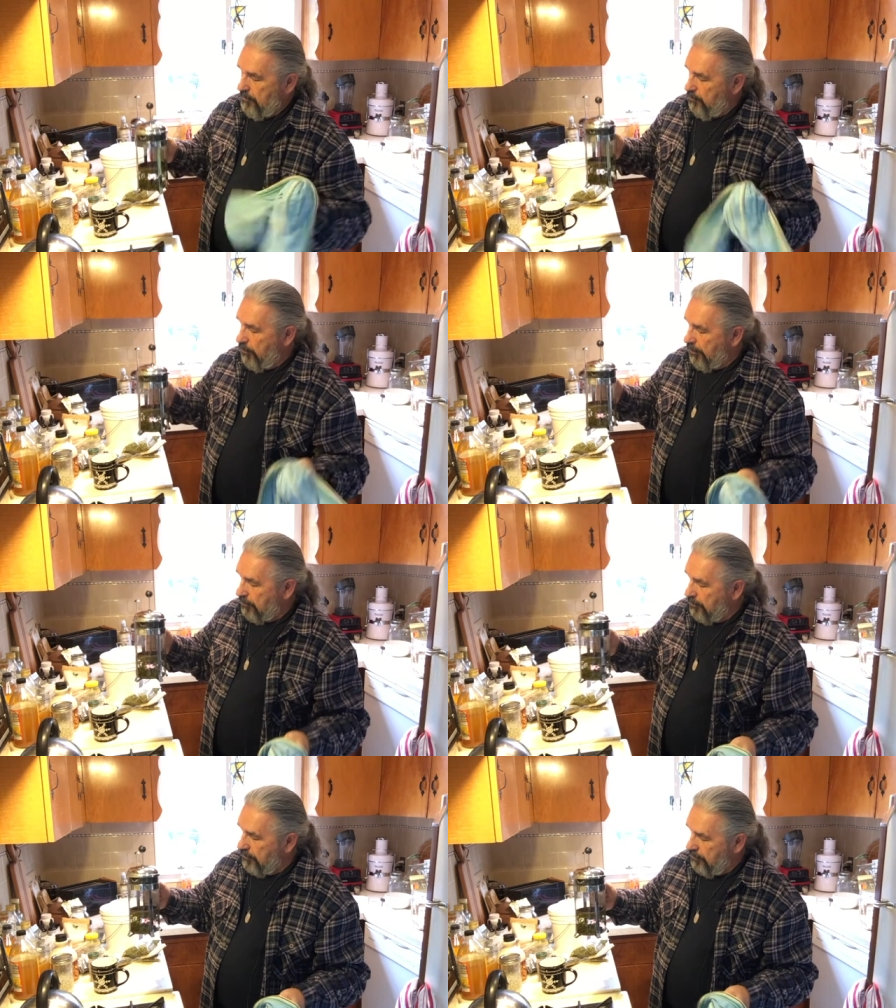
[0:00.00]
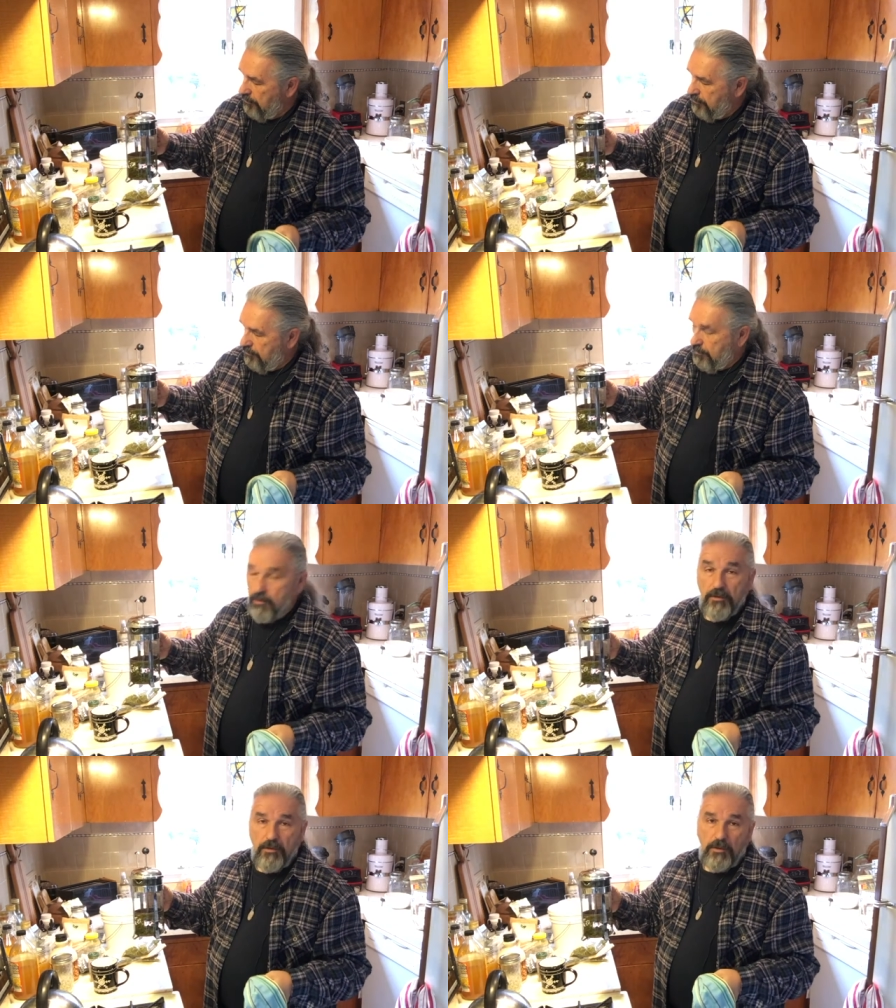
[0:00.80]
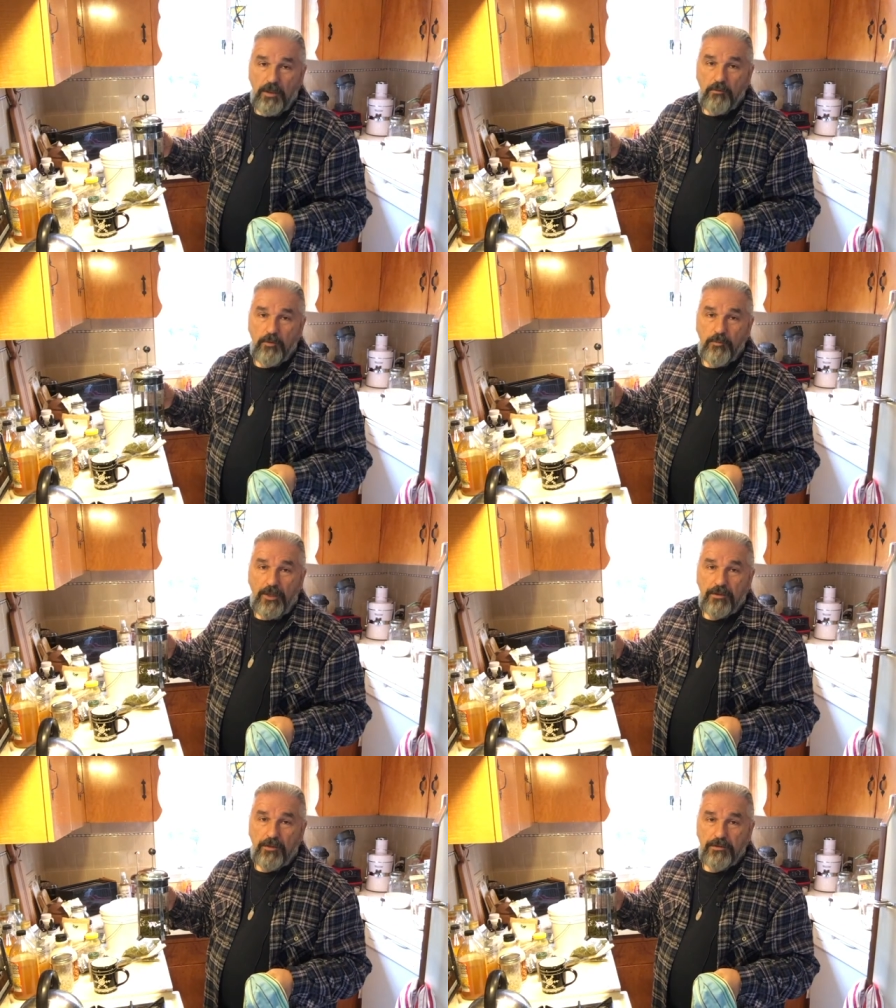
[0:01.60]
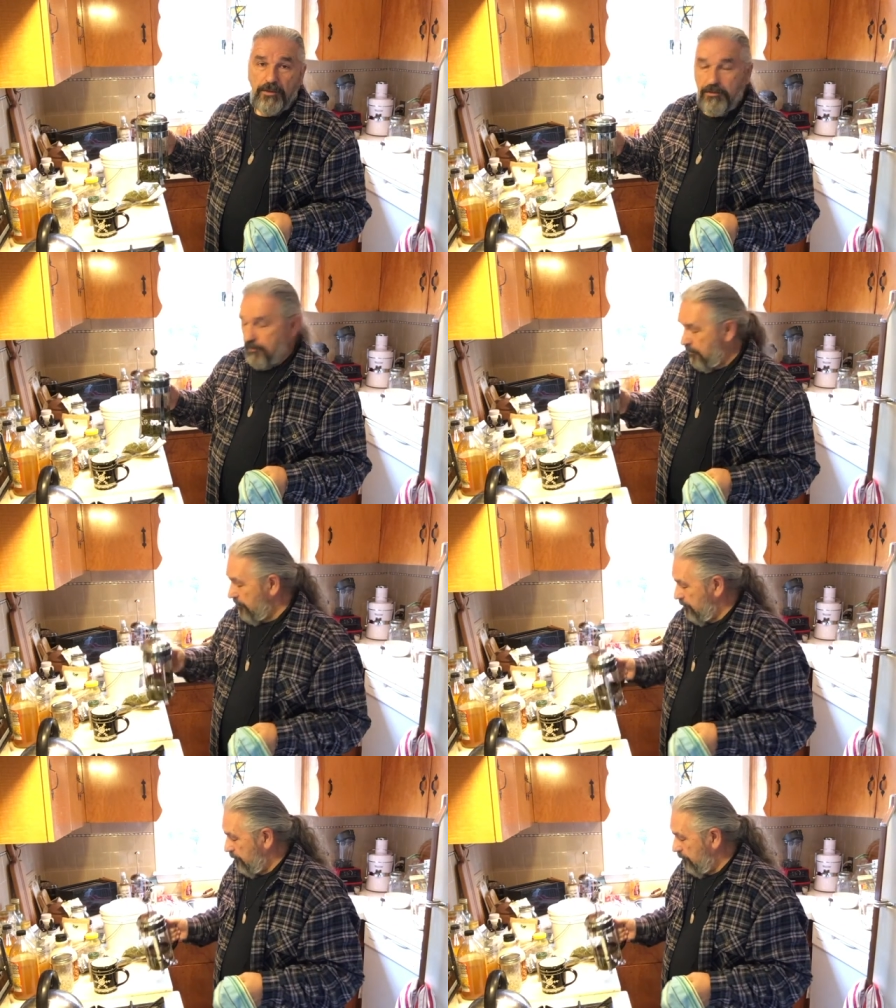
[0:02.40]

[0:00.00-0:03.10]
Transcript: maker, and we make our tea in it